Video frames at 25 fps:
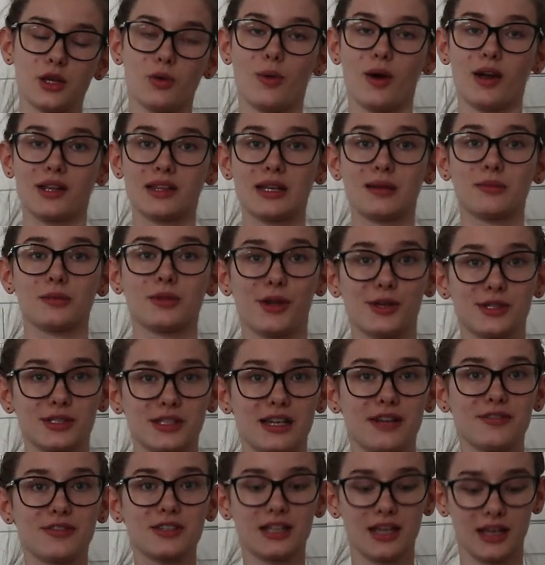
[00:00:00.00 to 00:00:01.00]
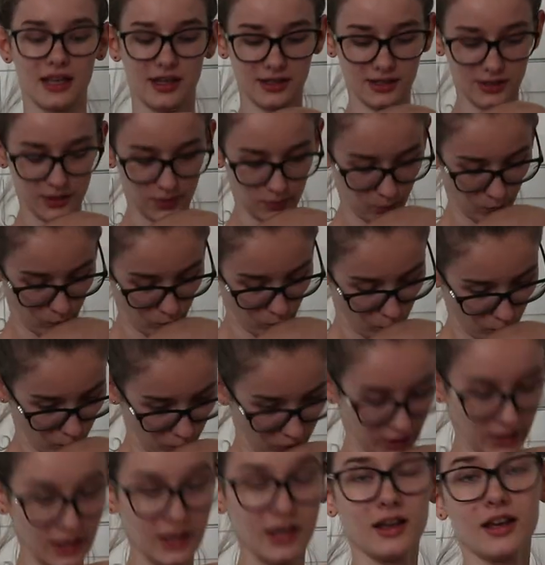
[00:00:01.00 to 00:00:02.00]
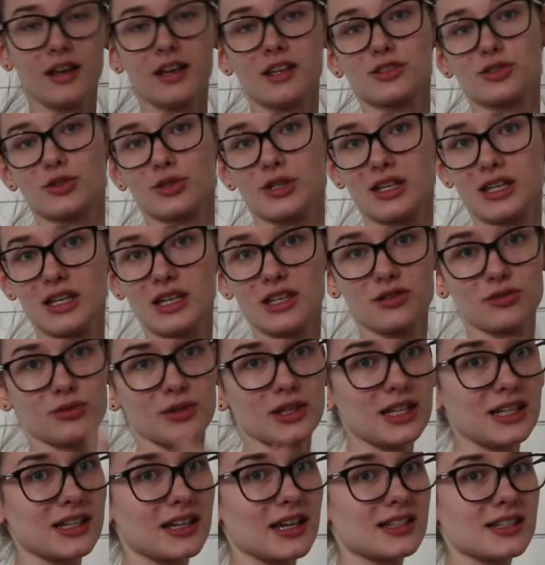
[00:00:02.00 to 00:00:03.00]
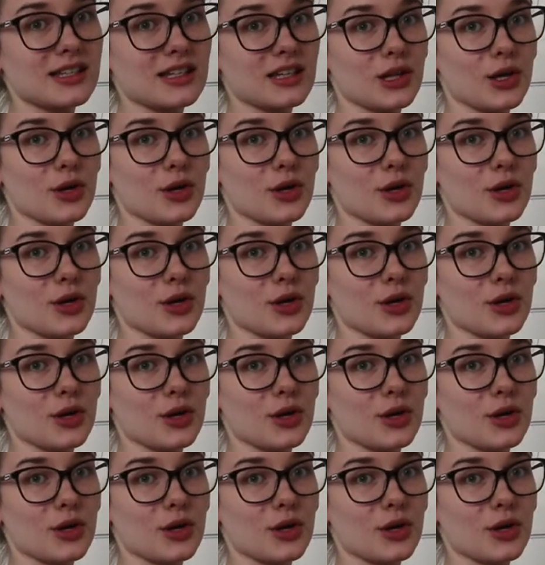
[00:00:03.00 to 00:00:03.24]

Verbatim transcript: You want them close enough to kiss. So he is really nice and